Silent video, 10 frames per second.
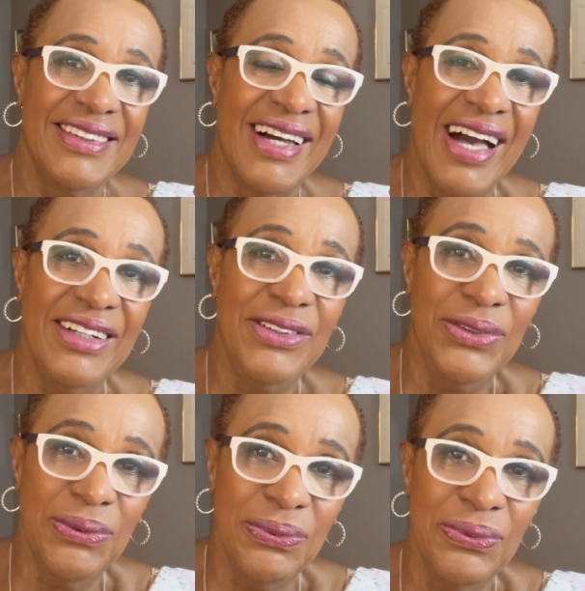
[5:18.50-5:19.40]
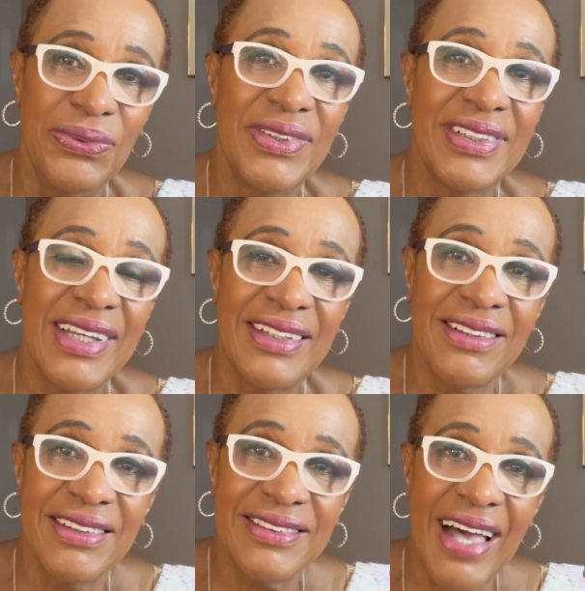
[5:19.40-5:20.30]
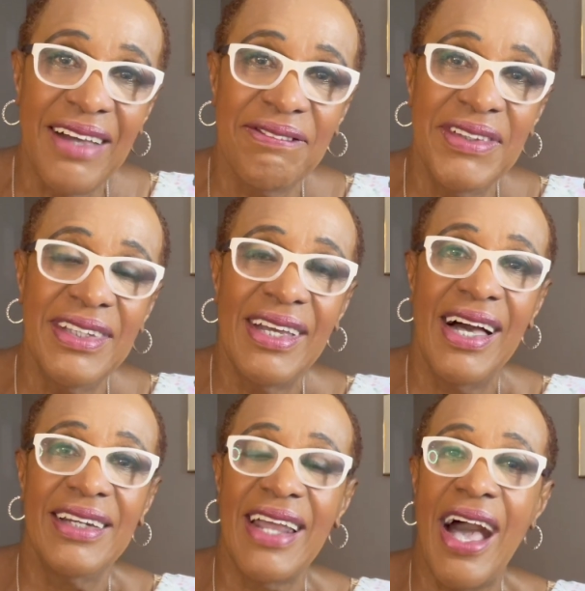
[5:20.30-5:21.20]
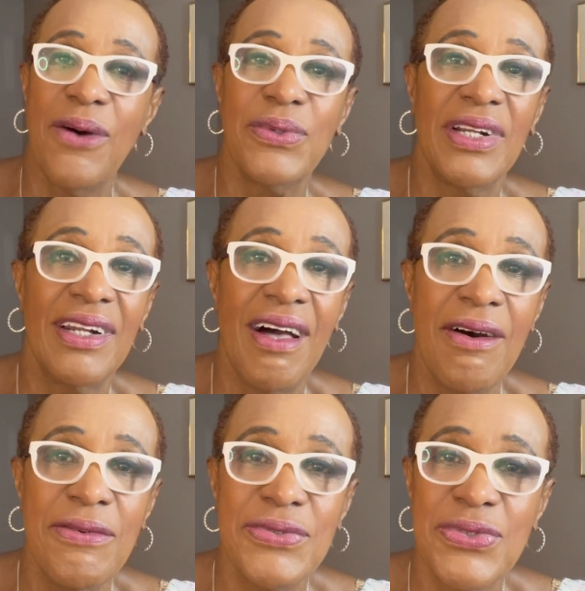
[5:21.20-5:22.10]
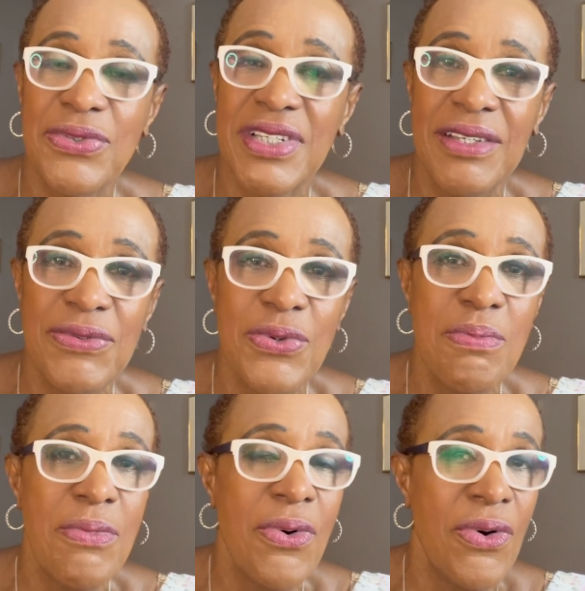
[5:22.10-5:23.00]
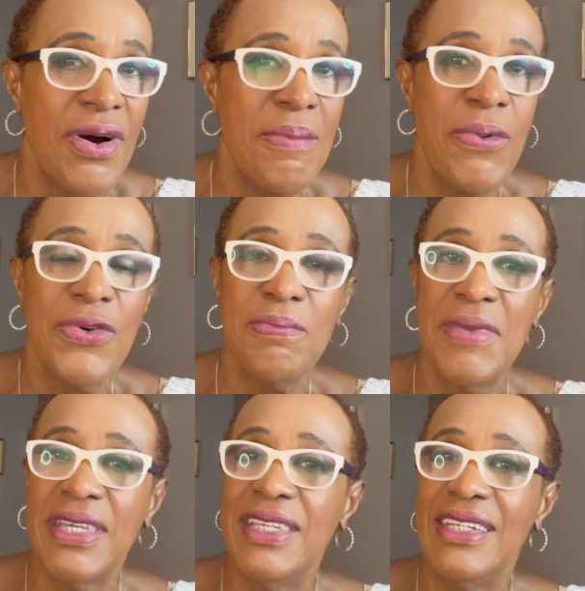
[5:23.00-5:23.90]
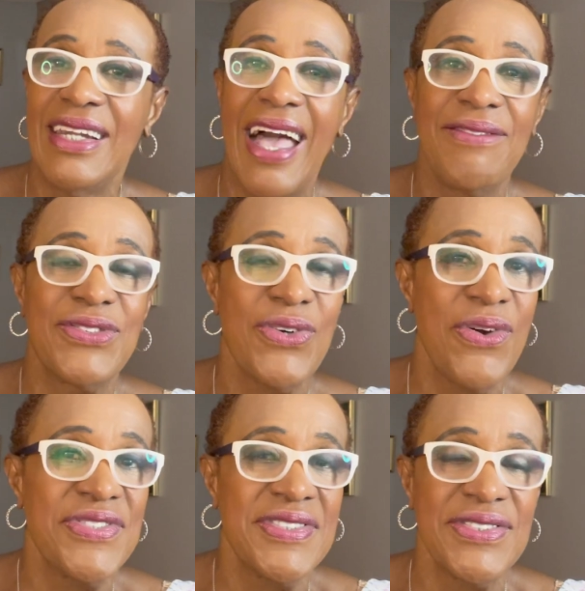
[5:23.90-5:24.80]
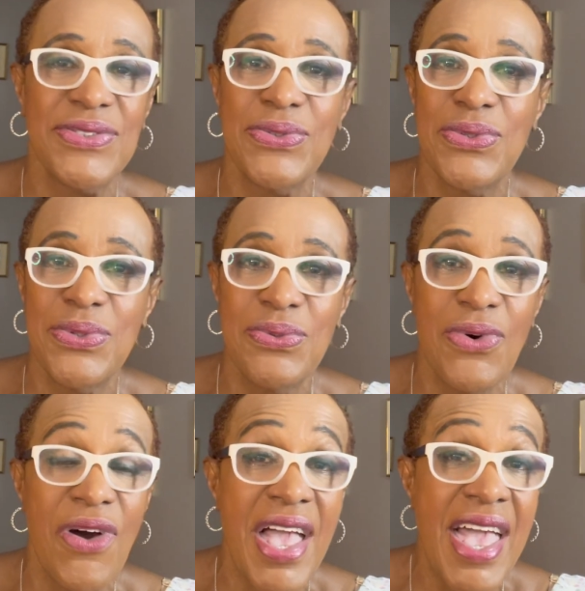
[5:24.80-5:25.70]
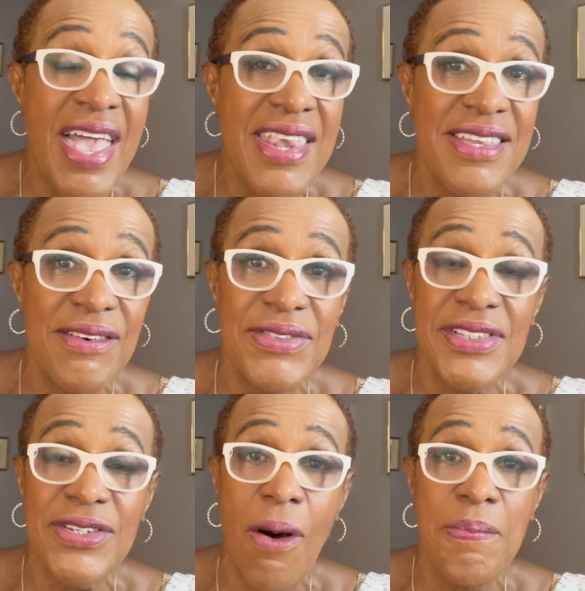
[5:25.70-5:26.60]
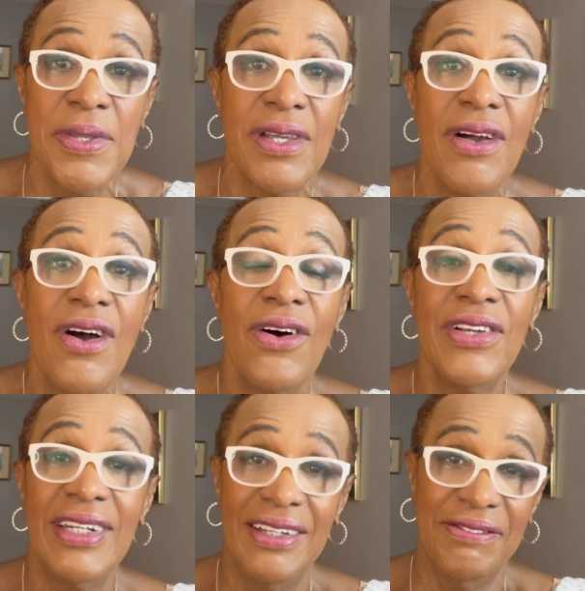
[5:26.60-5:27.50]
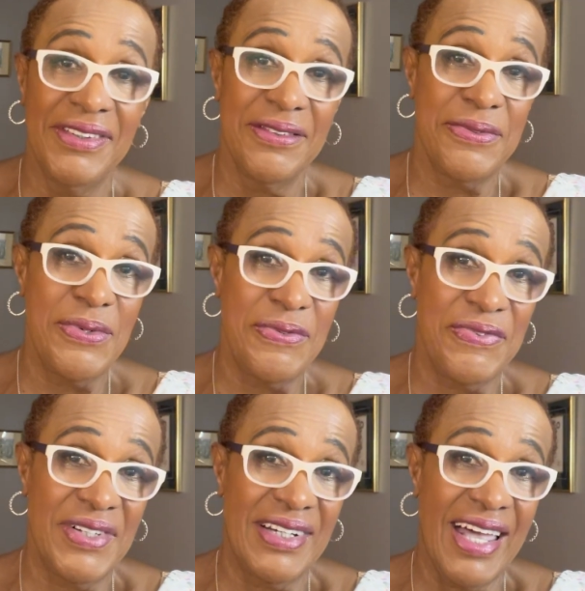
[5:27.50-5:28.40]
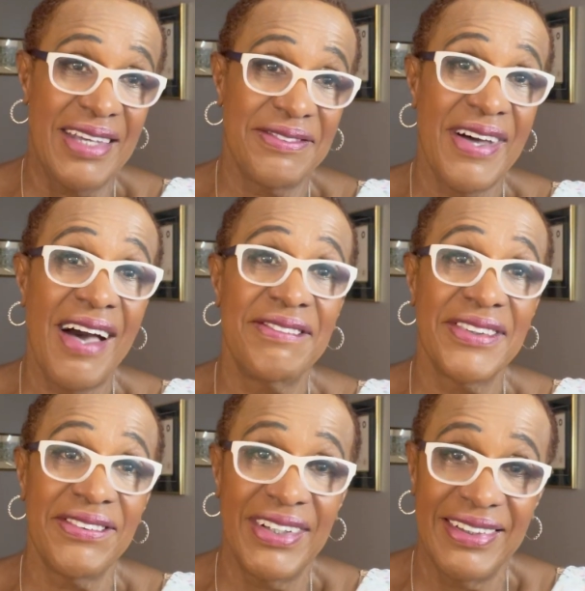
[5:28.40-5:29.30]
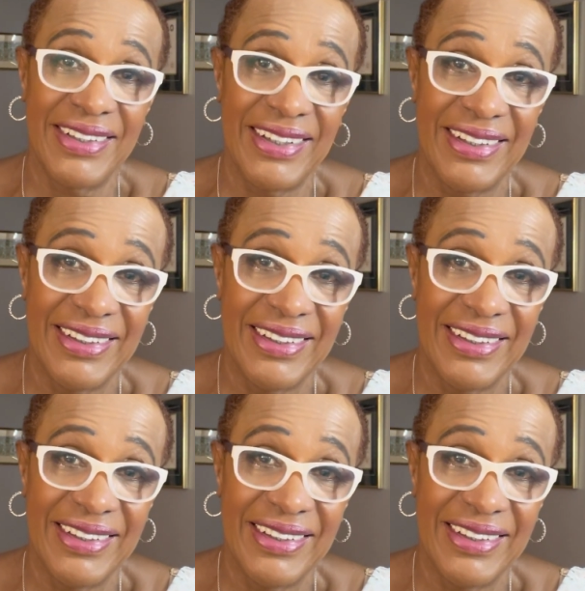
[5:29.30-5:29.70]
and you can contact me, and I would love to give you more about making life choices to you or any of the topic on living a fulfilled life. Have a great day.